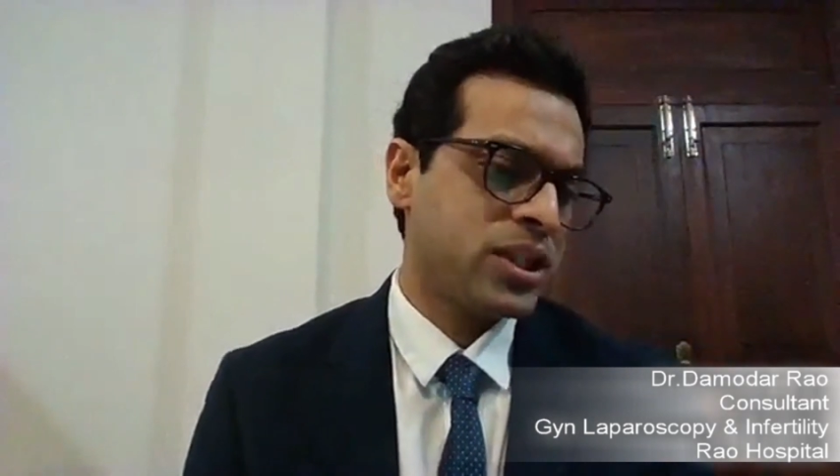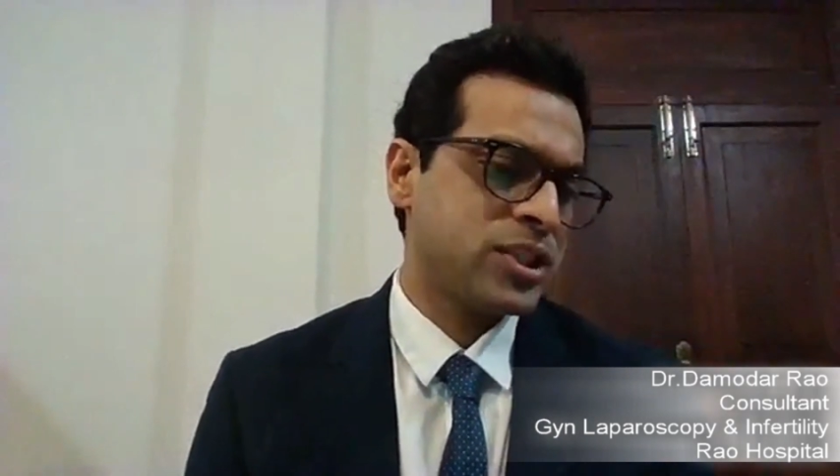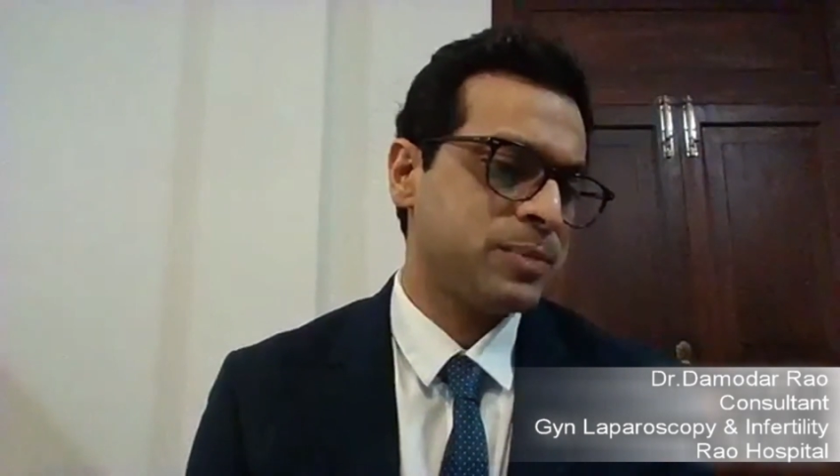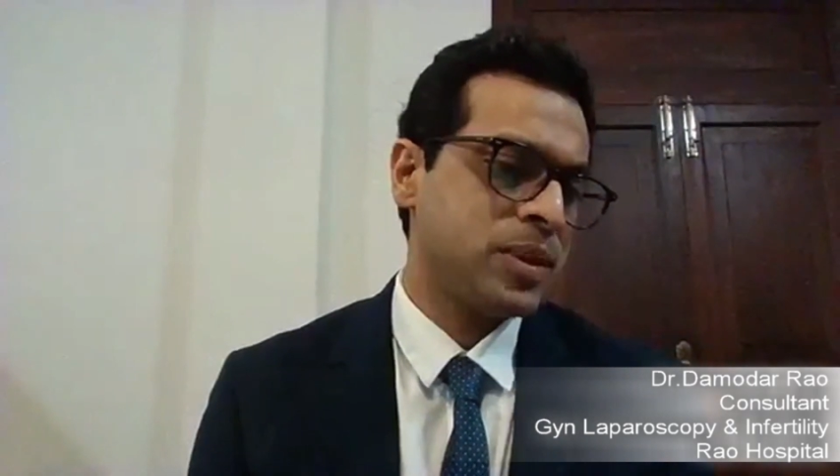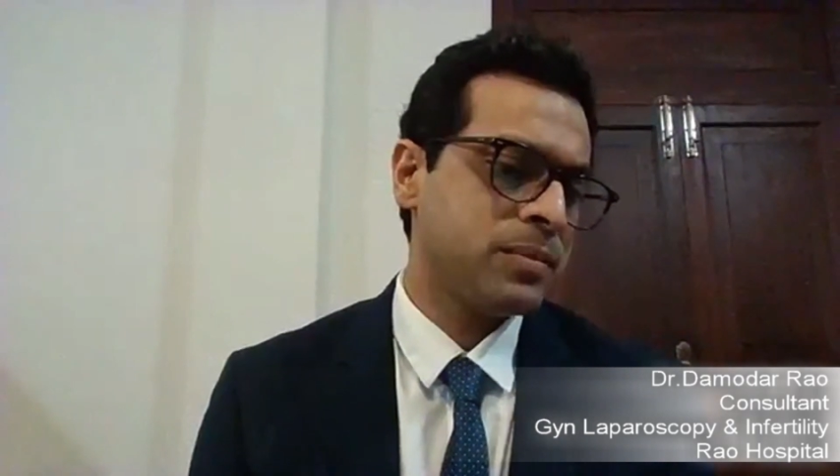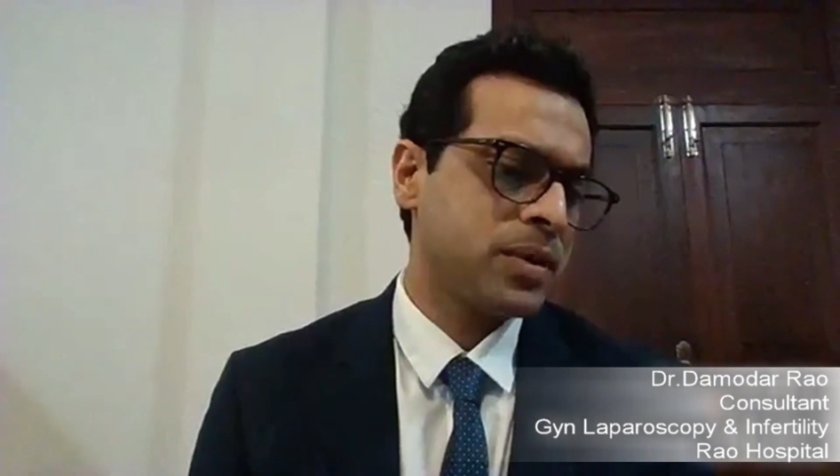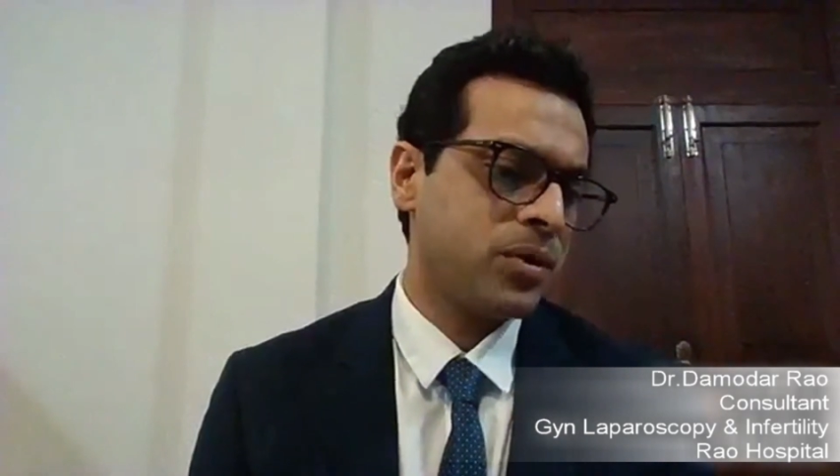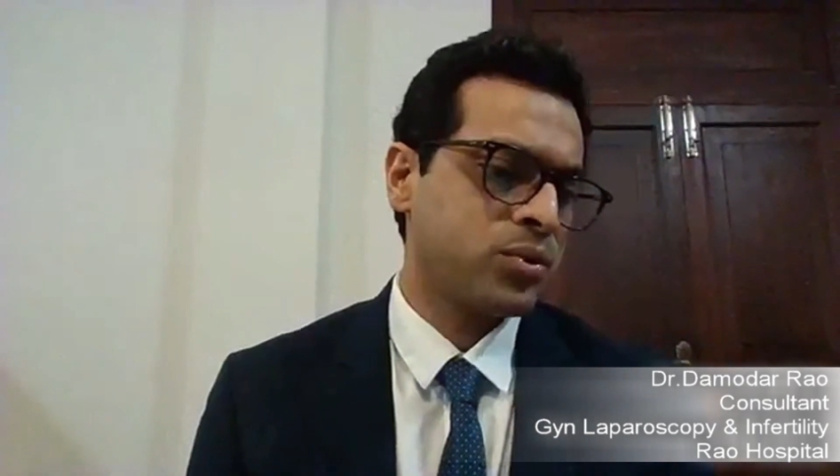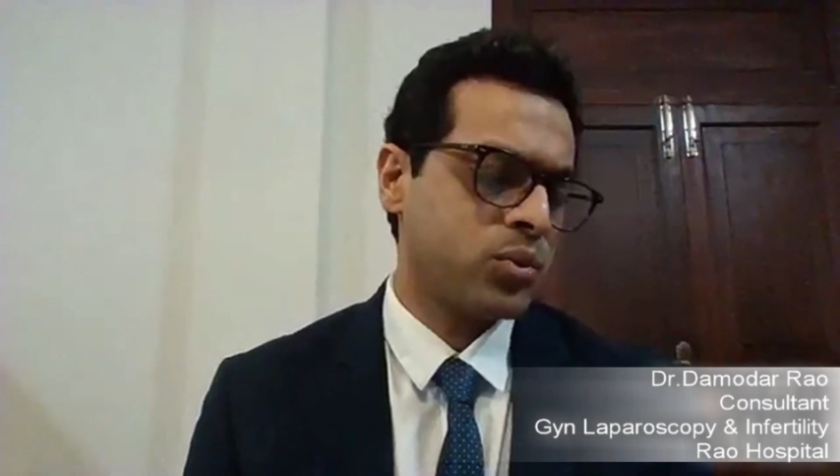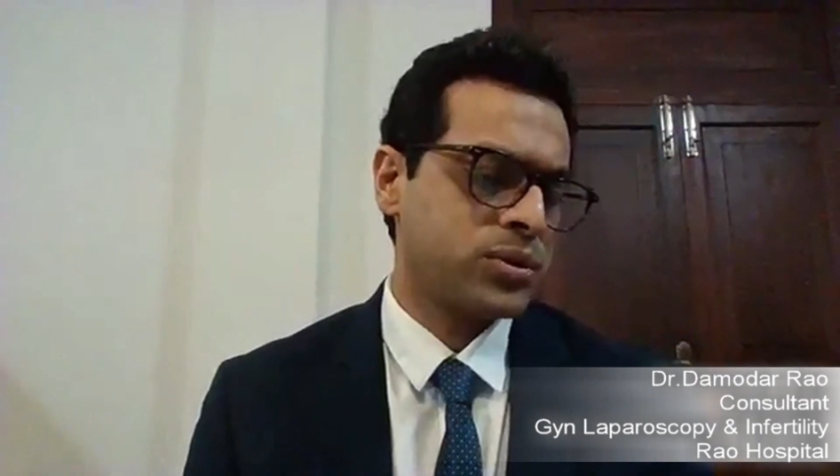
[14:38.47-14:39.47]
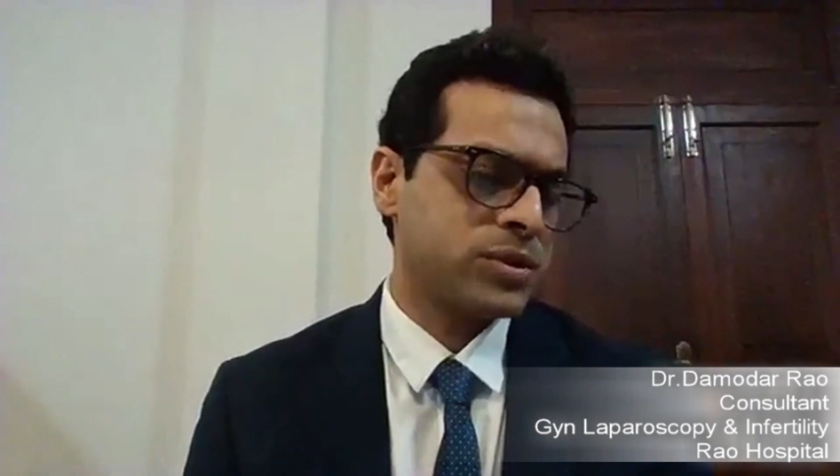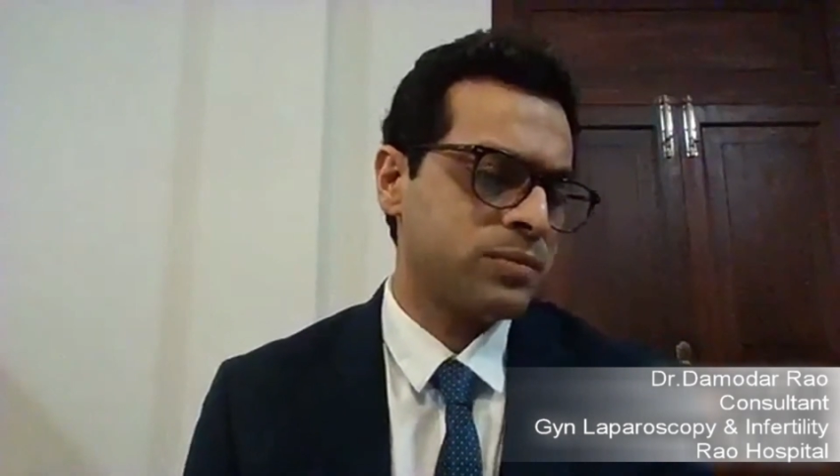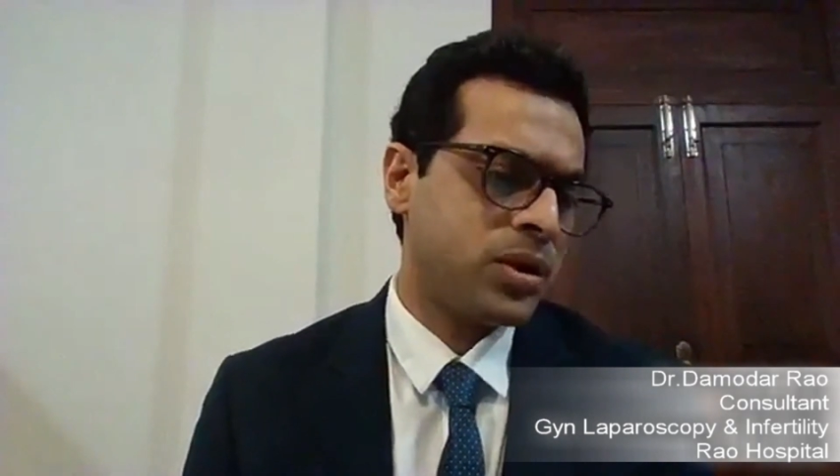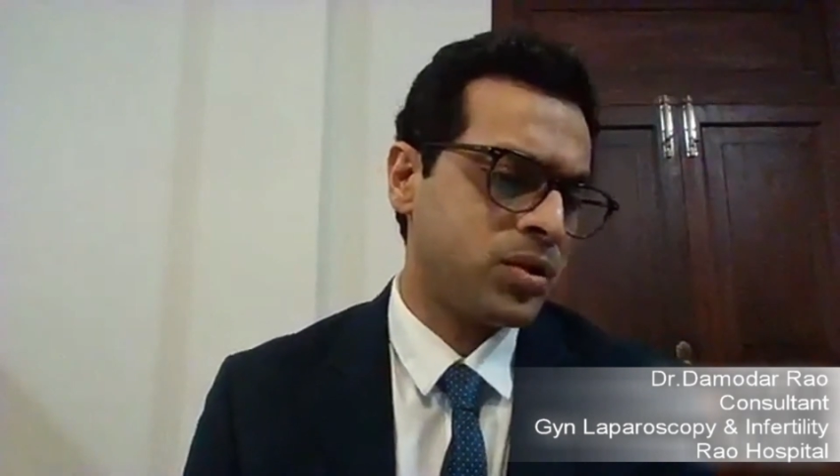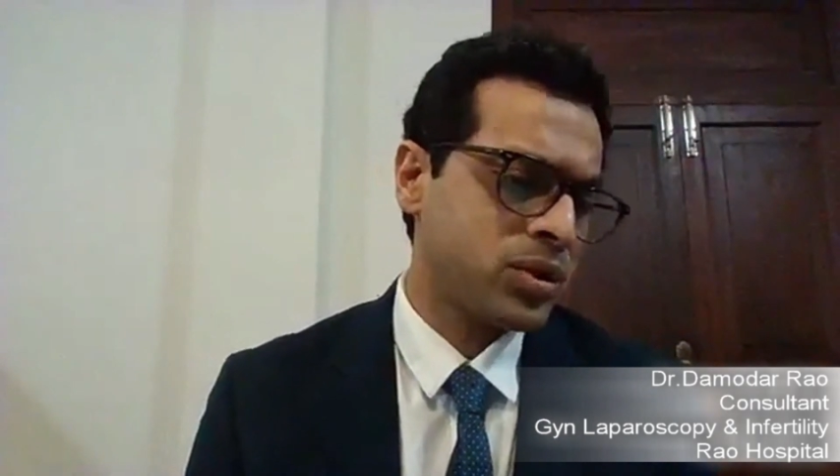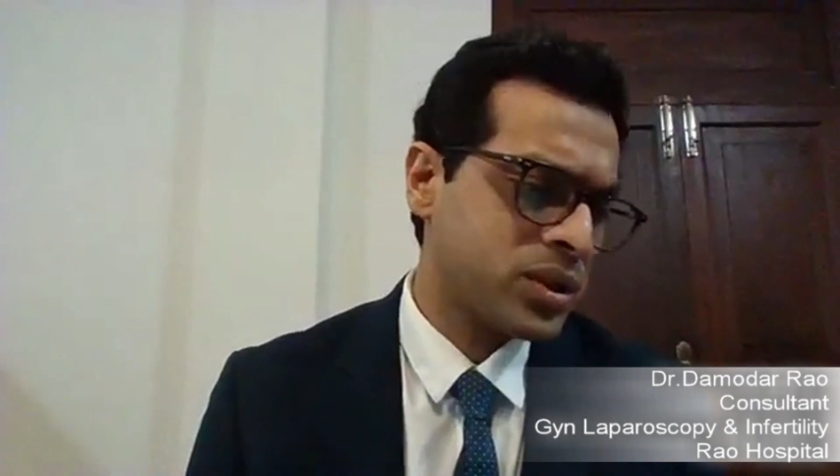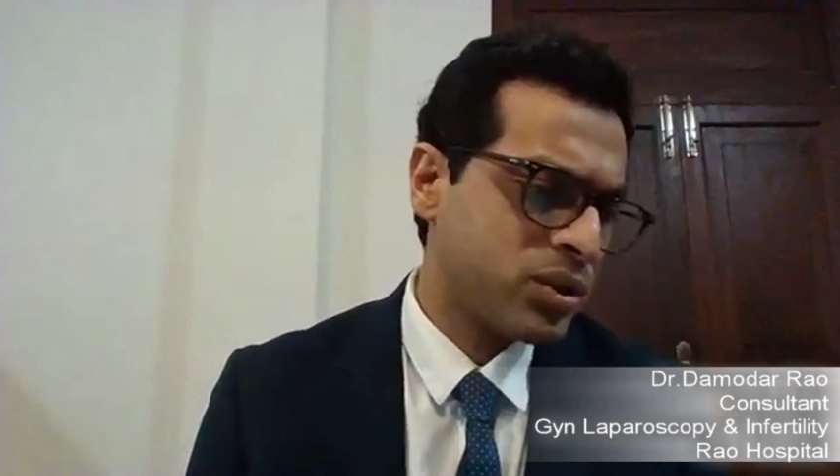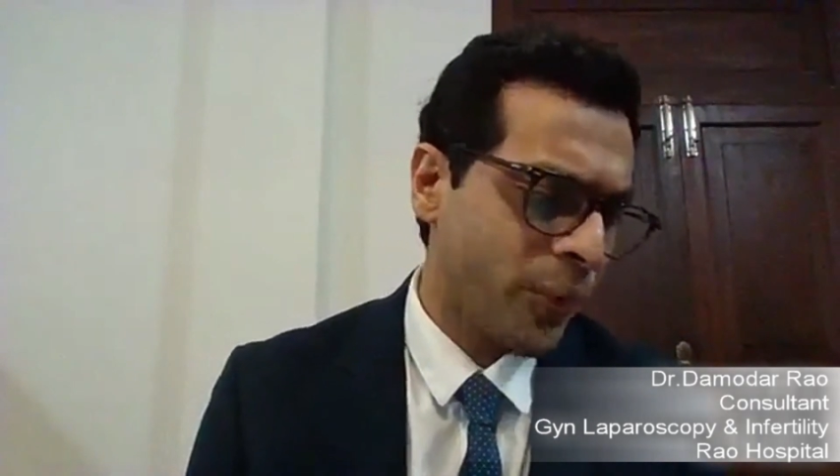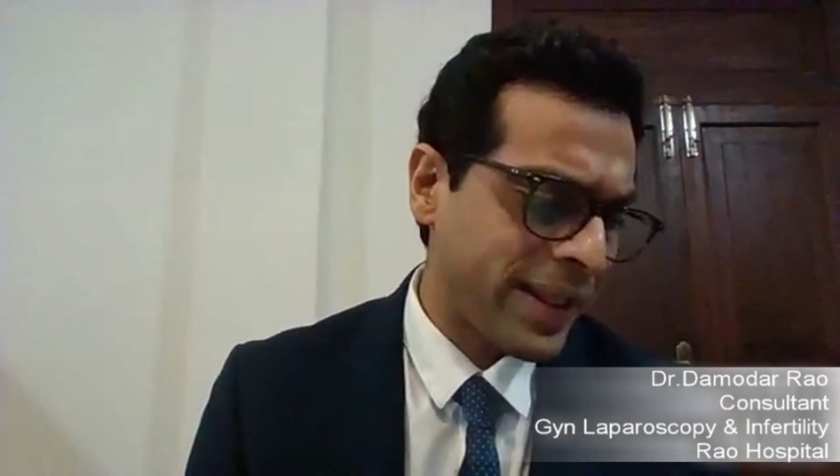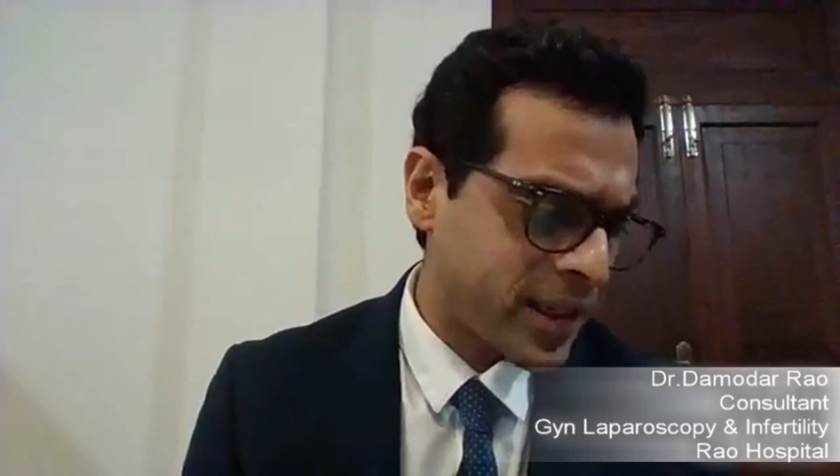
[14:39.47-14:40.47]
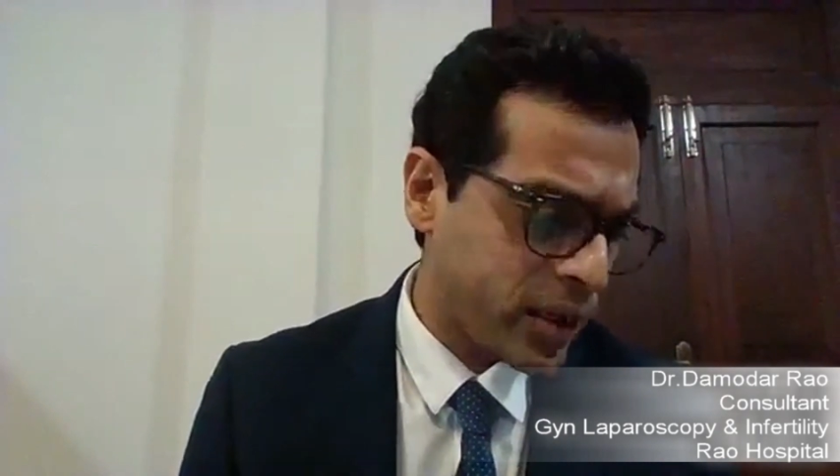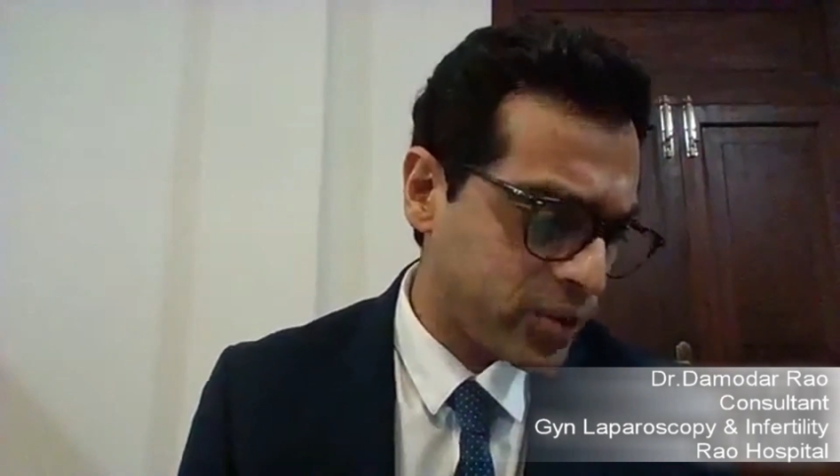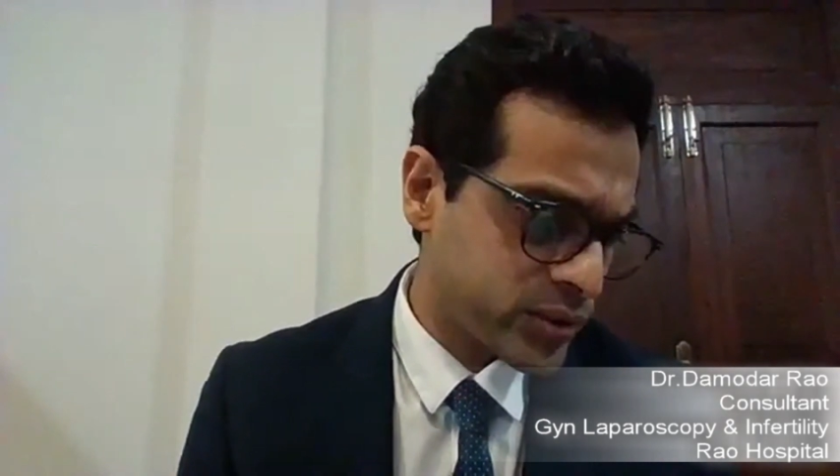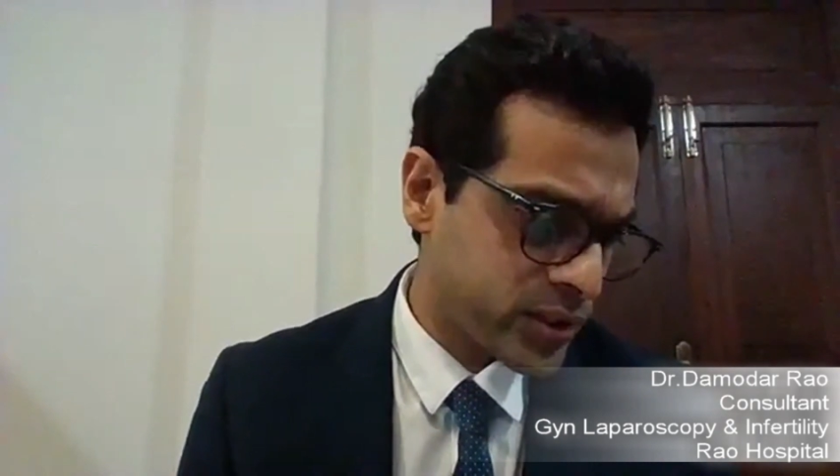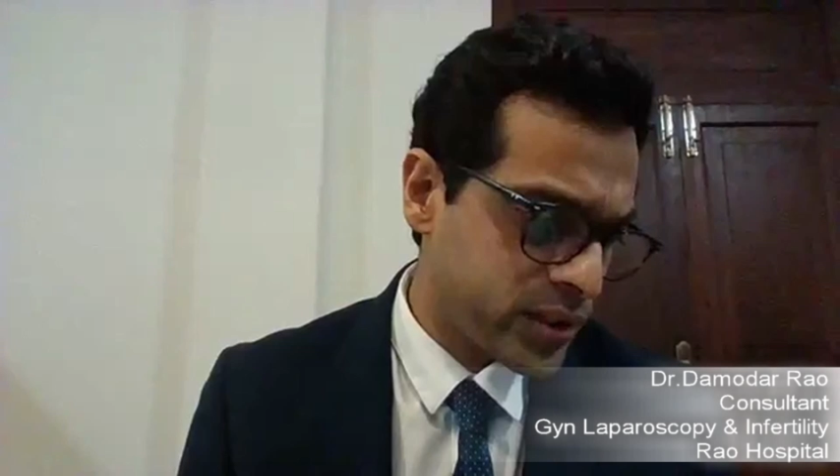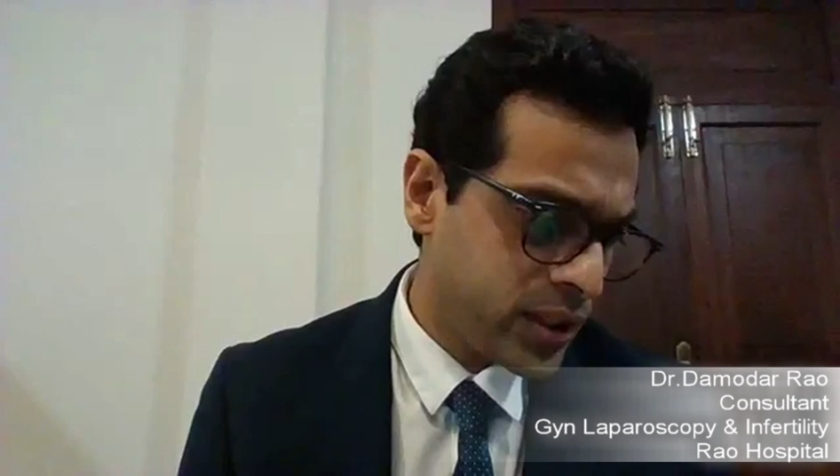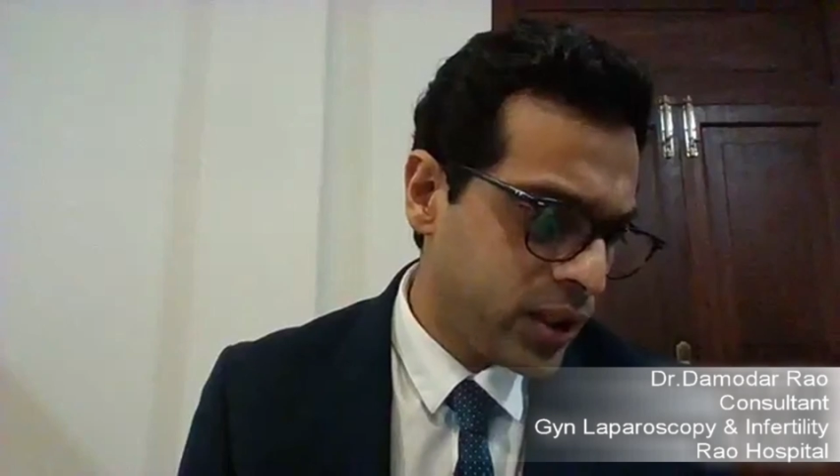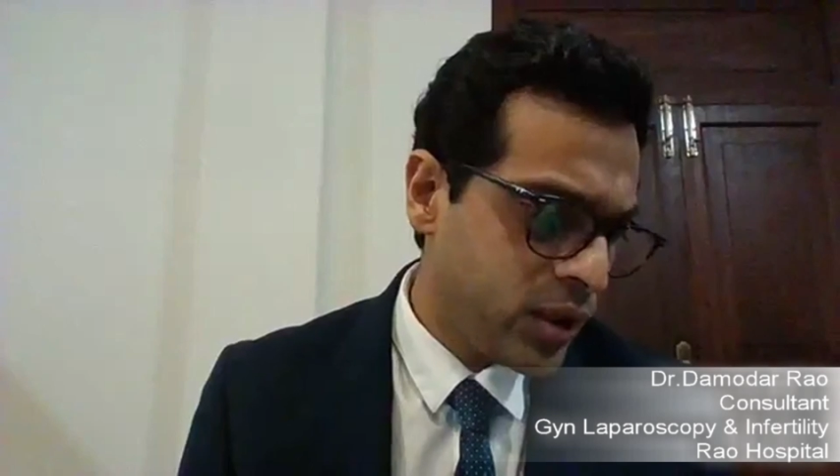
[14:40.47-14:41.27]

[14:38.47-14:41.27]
and sperm count was about 12,000.